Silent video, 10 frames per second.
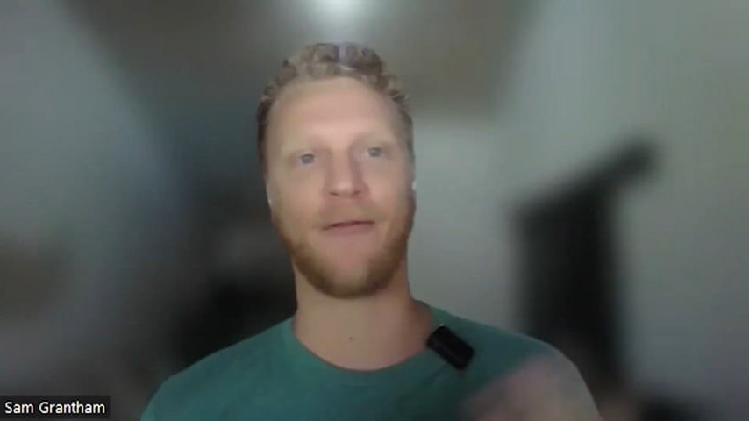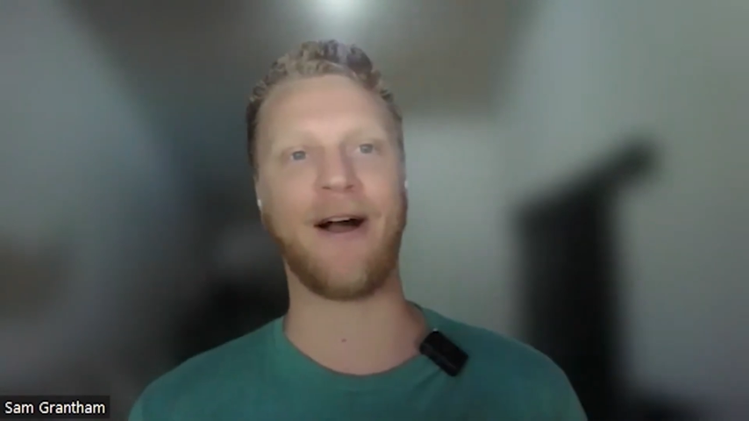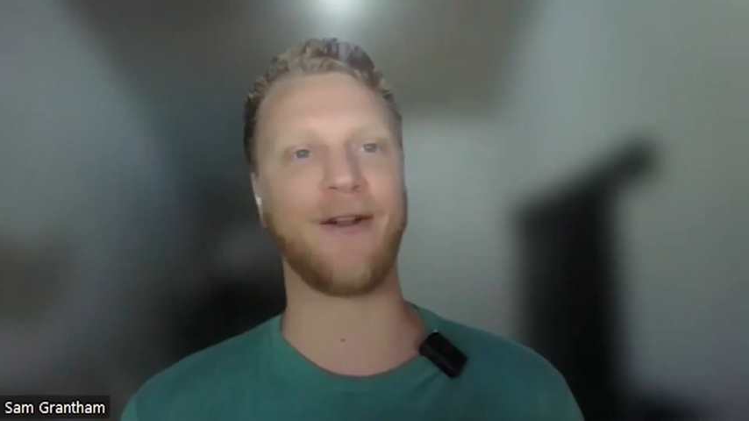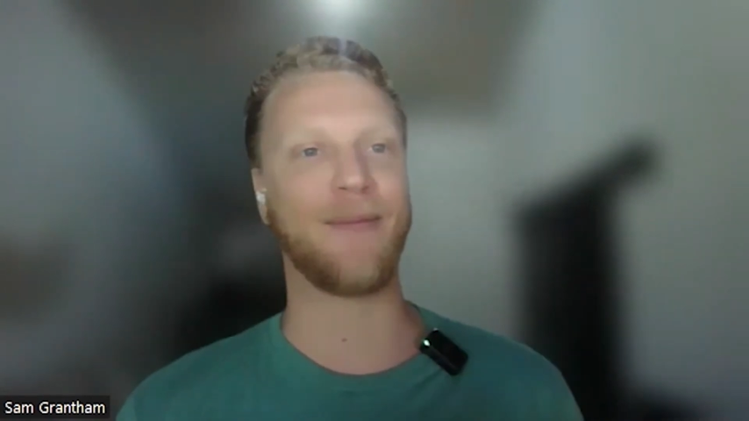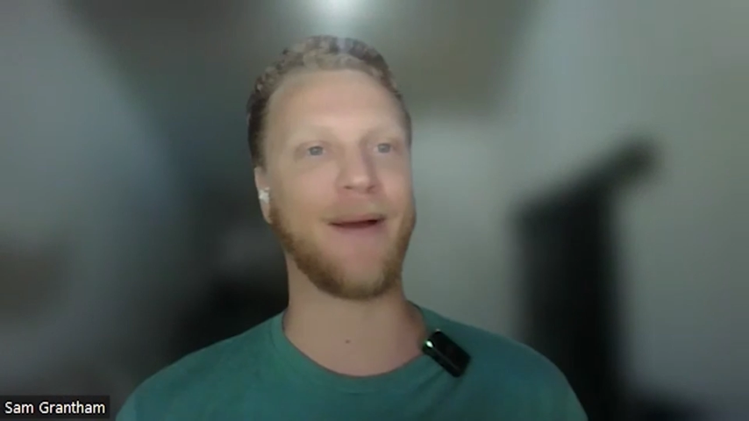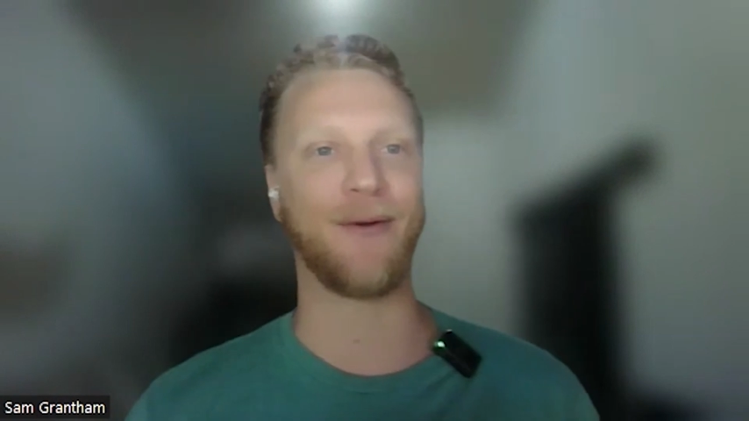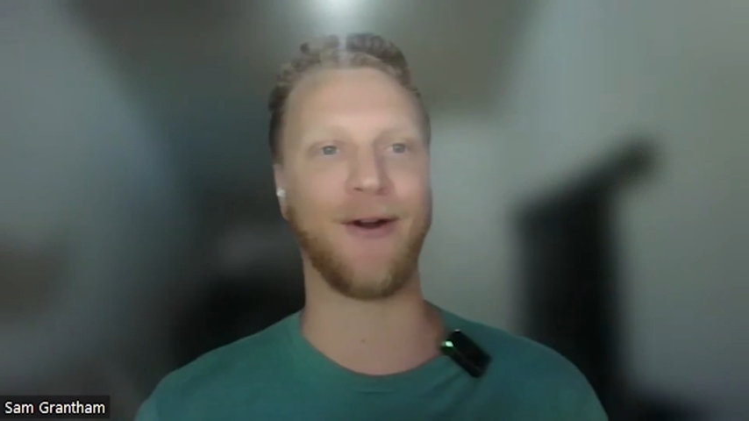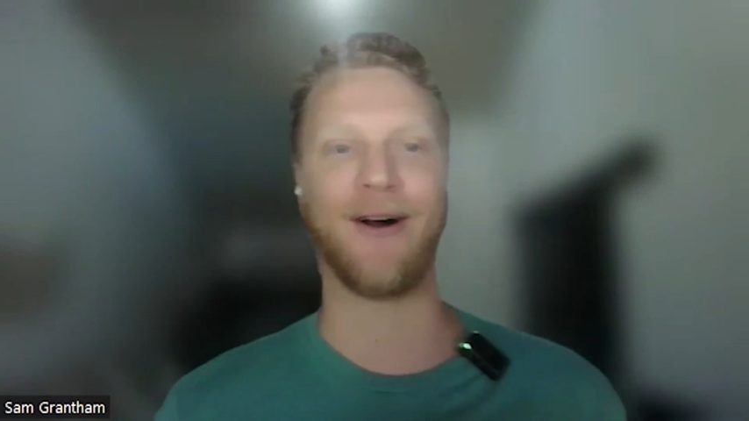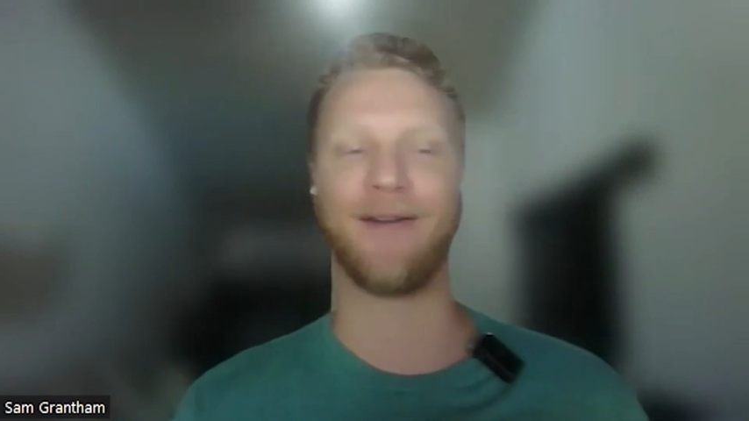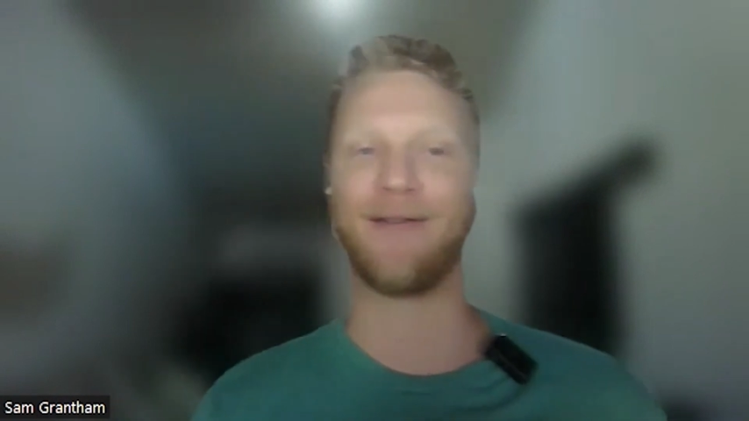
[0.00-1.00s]
Founding
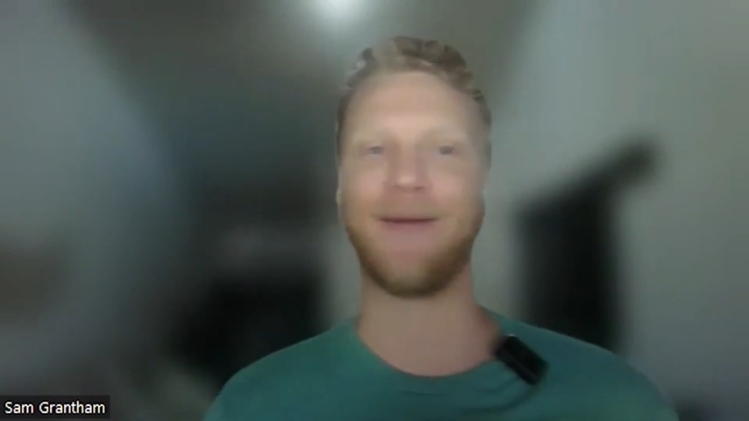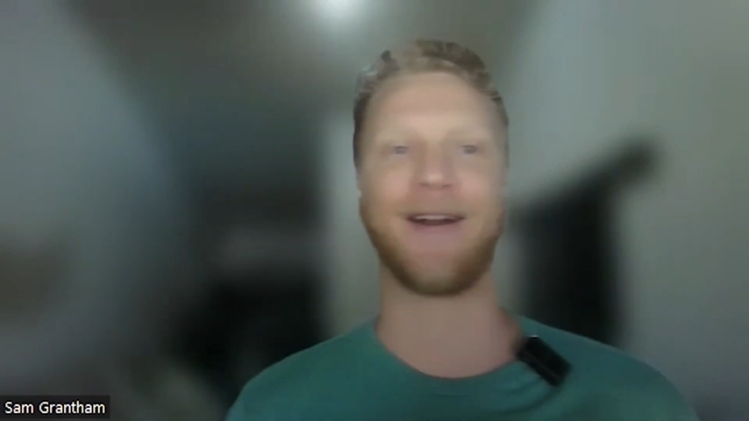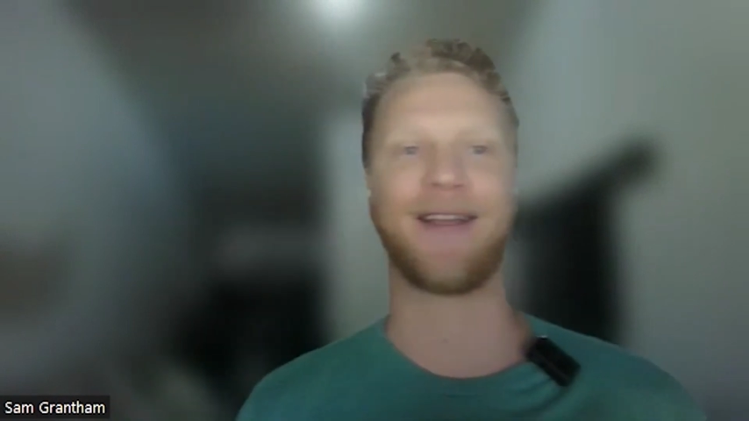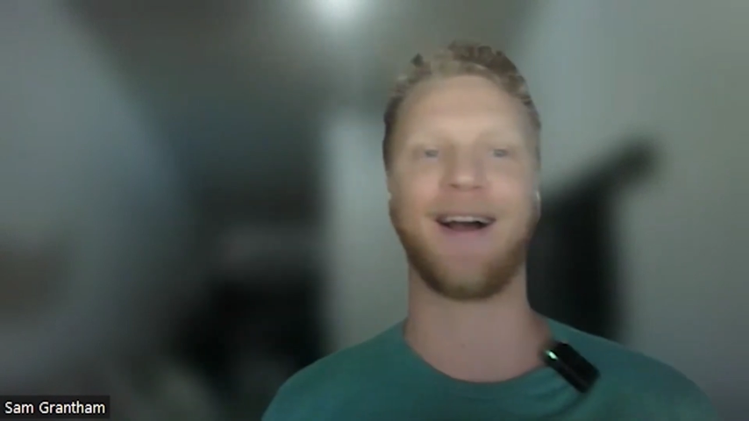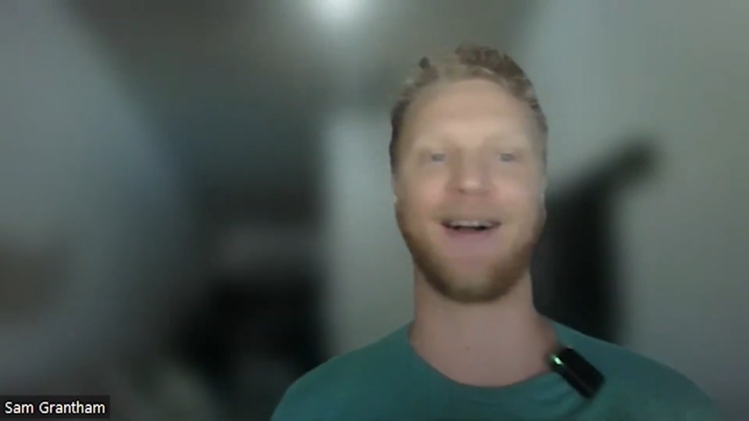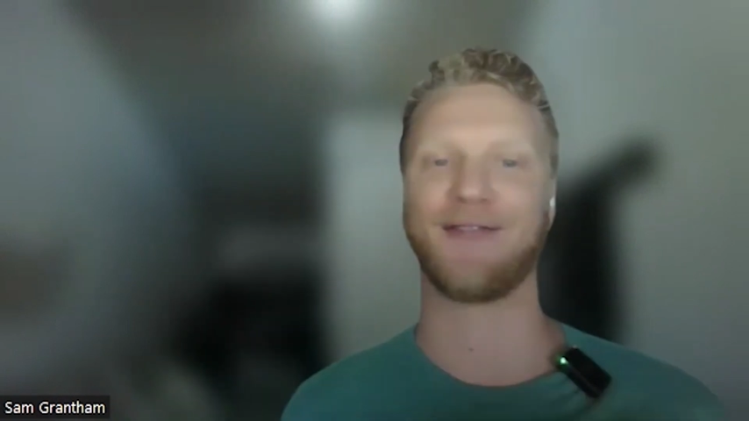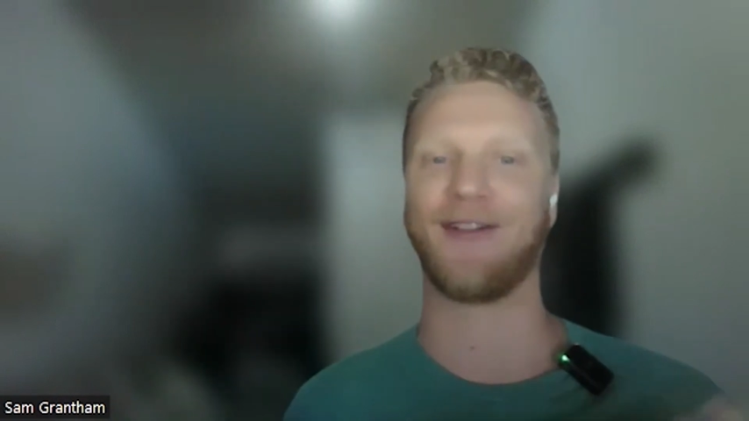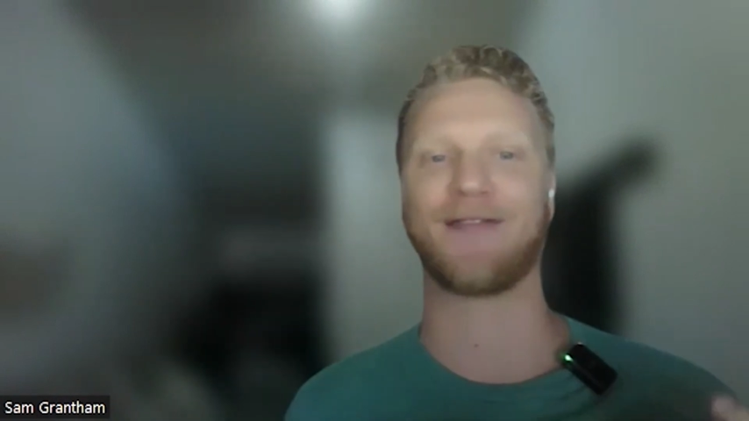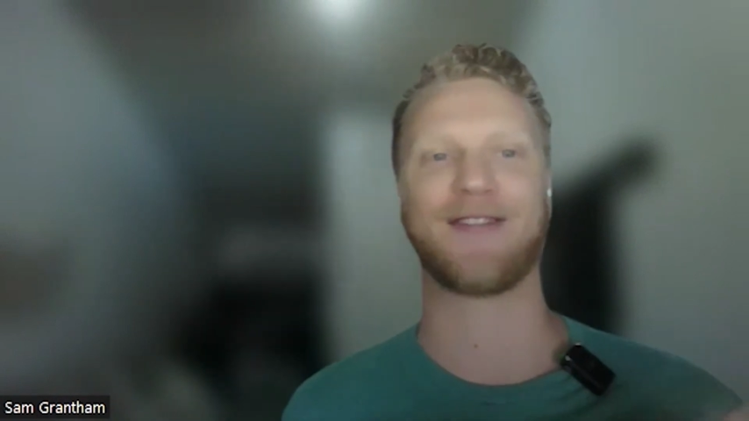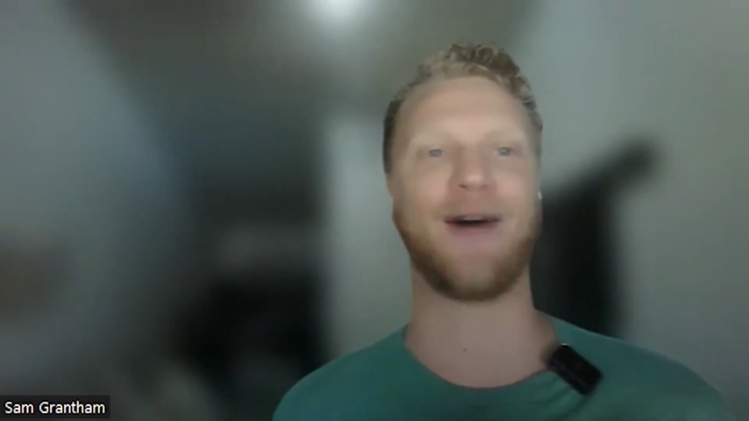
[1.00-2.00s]
member of American College of
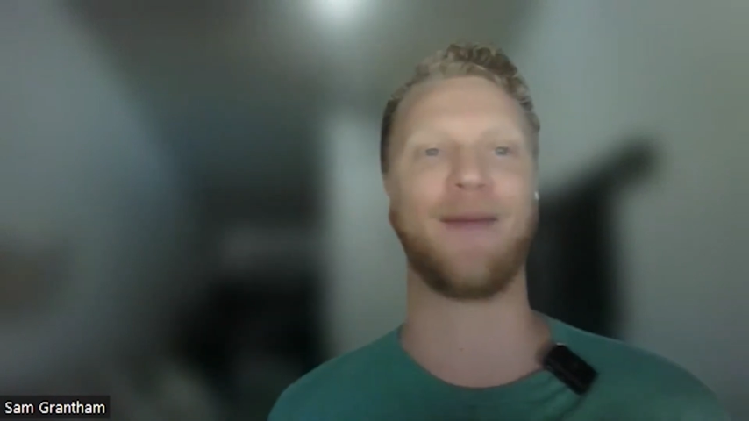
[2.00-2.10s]
Lifestyle